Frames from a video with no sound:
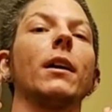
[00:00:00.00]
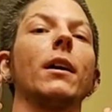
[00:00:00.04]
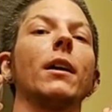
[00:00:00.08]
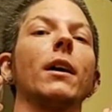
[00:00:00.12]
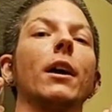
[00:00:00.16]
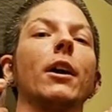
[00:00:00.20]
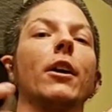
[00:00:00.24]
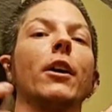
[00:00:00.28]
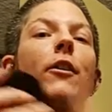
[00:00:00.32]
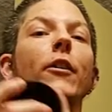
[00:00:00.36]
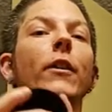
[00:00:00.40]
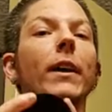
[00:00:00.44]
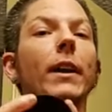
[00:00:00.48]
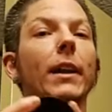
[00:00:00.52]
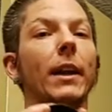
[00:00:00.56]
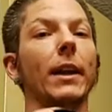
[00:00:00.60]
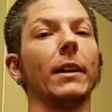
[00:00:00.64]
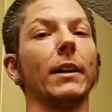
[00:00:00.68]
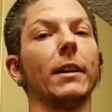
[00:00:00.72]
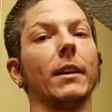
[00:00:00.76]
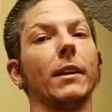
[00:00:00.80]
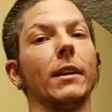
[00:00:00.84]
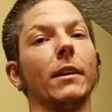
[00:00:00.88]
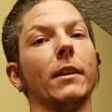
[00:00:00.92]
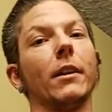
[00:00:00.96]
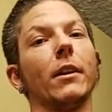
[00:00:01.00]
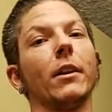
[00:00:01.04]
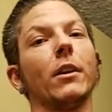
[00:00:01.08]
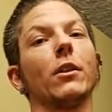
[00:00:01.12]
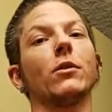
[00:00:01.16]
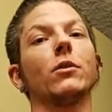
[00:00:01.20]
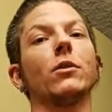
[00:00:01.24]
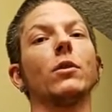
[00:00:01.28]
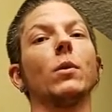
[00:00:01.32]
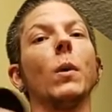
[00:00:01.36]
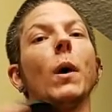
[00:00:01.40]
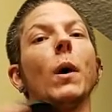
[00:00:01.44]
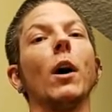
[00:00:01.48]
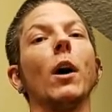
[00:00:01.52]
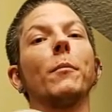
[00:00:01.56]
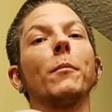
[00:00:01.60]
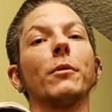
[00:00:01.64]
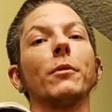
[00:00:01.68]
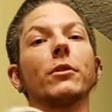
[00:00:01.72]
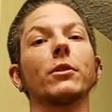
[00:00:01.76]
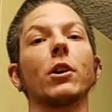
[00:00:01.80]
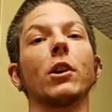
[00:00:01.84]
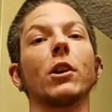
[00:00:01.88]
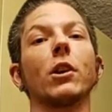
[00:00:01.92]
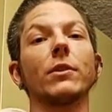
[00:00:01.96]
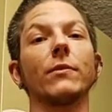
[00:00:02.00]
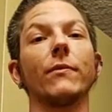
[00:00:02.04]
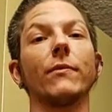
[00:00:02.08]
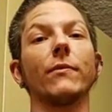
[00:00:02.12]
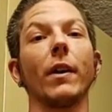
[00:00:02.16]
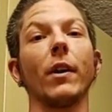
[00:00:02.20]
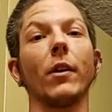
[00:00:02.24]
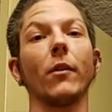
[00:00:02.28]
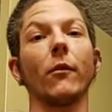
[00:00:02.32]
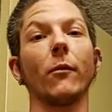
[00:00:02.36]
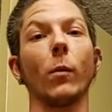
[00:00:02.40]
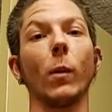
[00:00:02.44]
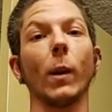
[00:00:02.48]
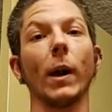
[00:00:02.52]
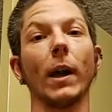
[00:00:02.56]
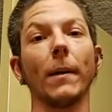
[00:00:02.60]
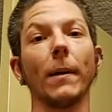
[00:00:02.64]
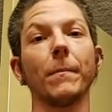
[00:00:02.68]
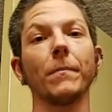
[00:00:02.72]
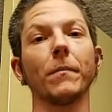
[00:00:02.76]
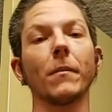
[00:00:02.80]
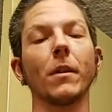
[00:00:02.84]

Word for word: ingredient in there to help your scars fade away.